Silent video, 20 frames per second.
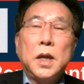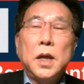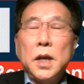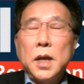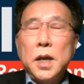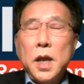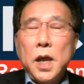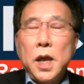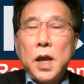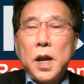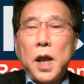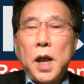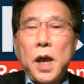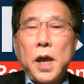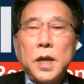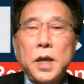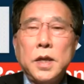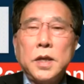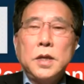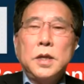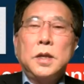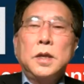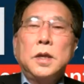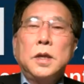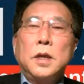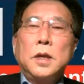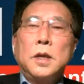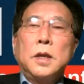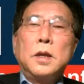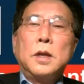and then I
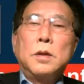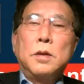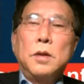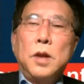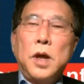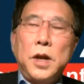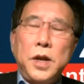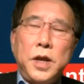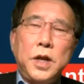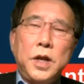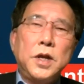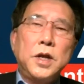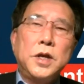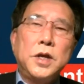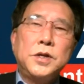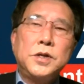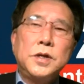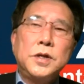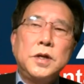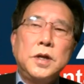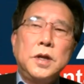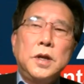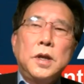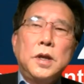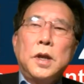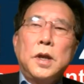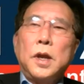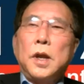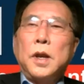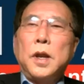learned English,
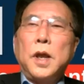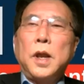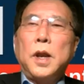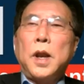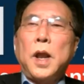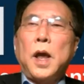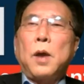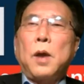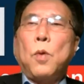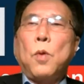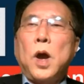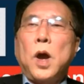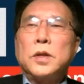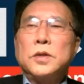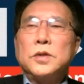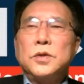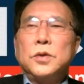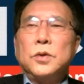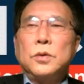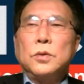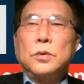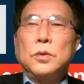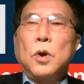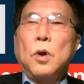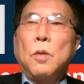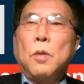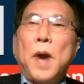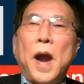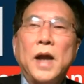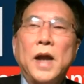and then I want to
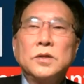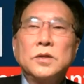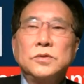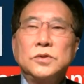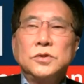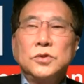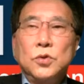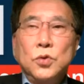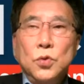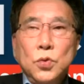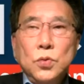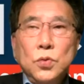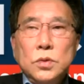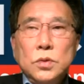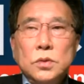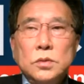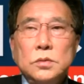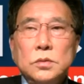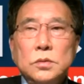go back to school